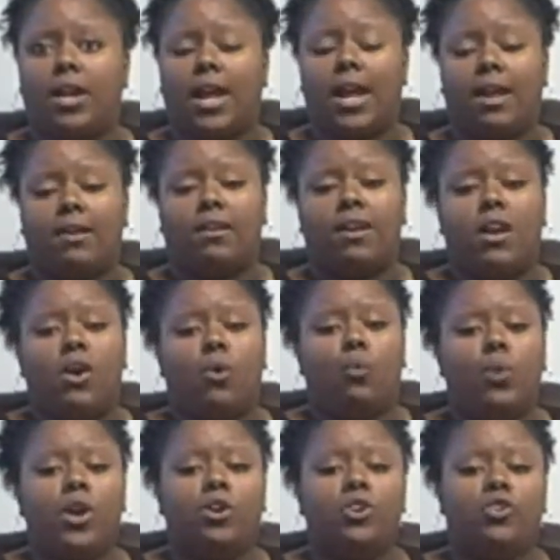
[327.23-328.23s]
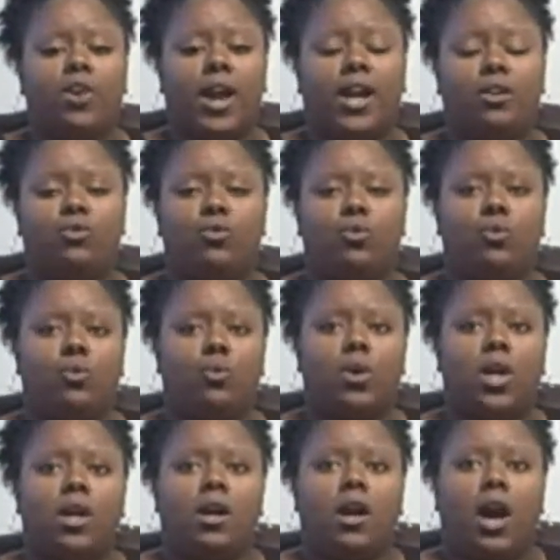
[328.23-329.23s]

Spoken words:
it. And we're trying to